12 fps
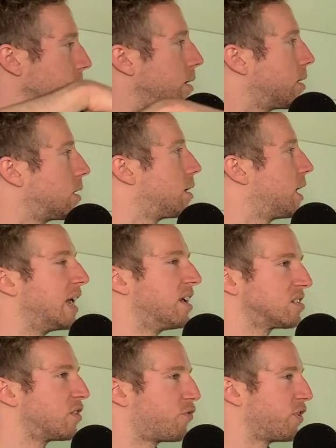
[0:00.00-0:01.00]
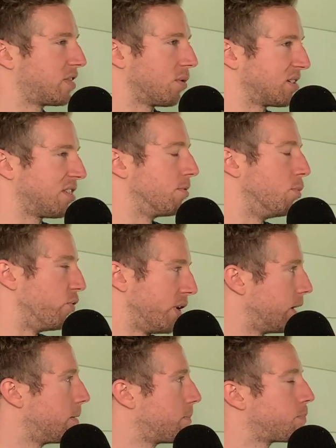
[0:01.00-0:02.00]
Yeah. Right. It doesn't fit the rest of the movie.
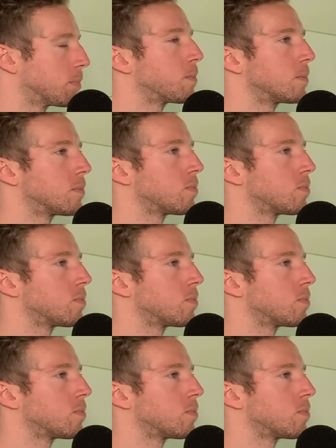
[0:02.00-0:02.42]
Yes. Yeah.